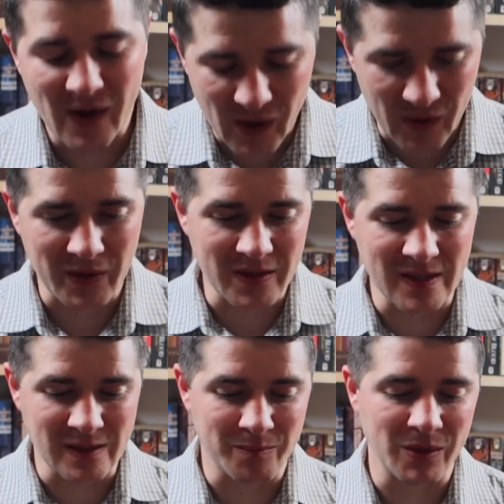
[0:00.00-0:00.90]
all that
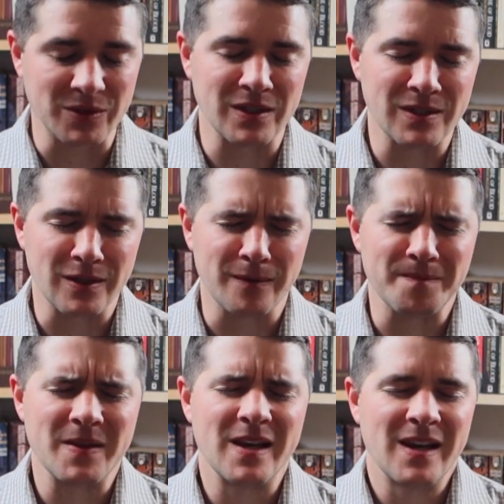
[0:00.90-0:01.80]
is built into
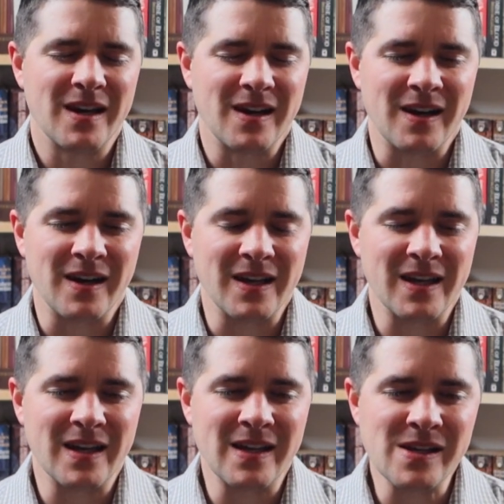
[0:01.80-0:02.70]
him,
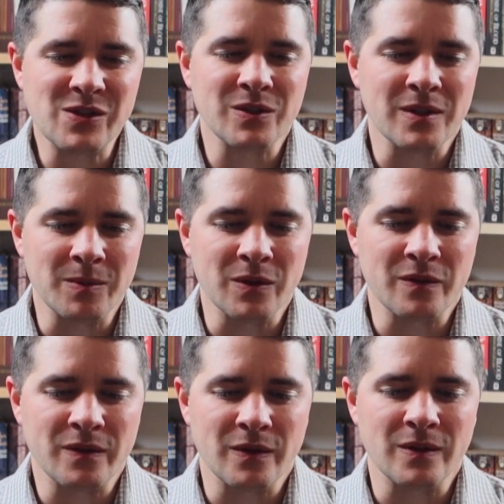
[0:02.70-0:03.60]
it is really
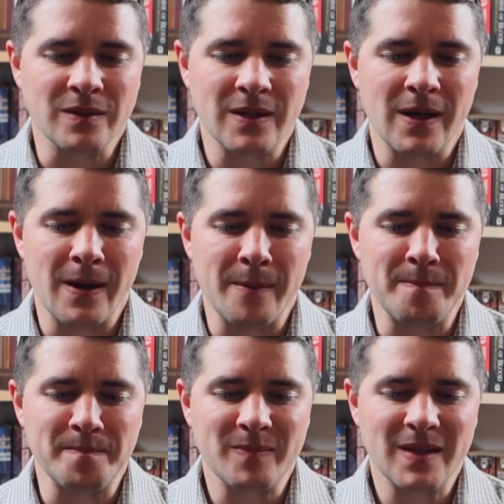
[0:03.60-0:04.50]
beautiful.
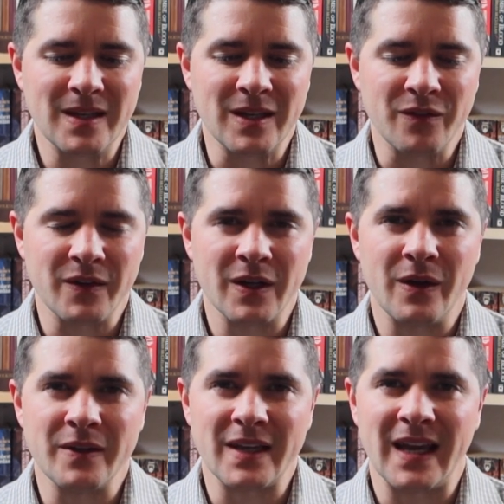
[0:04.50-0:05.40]
Forget
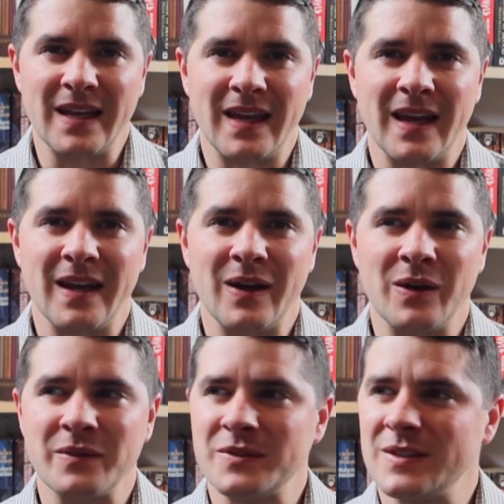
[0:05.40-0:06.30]
all the Canaan
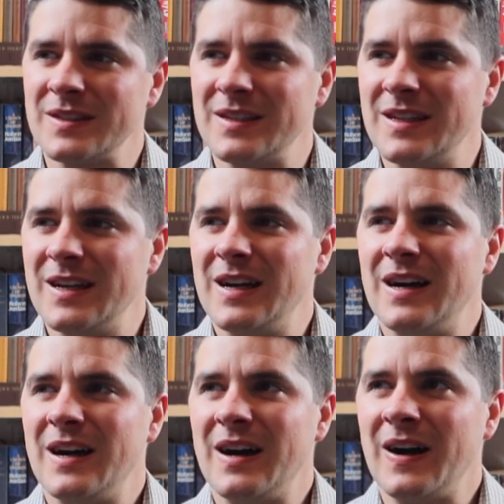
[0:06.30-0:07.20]
elves and
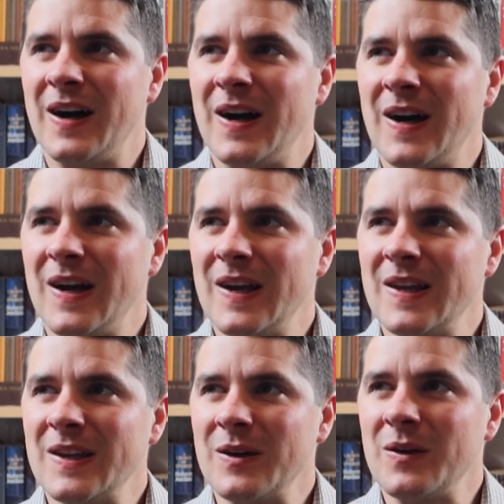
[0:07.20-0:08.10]
the
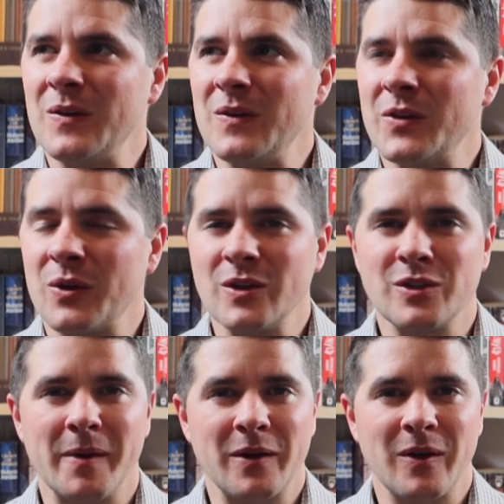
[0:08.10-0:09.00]

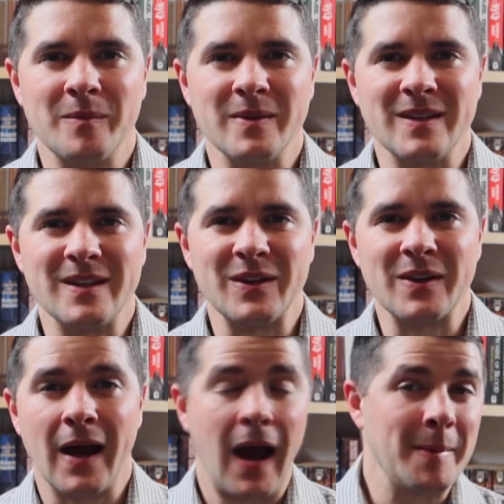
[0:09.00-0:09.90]
Grinch on Mount
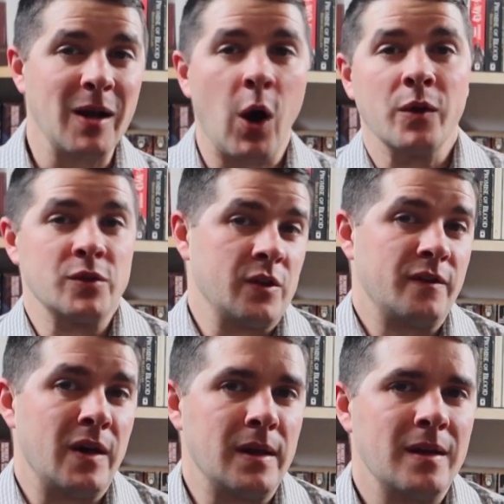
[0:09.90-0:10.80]
Crumpet. All those are
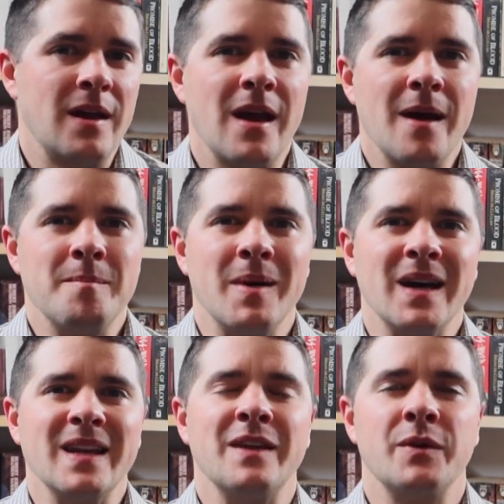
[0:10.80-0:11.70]
fun.
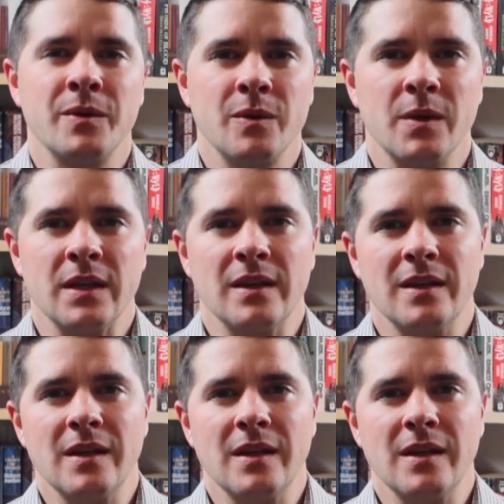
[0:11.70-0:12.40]
But if you really want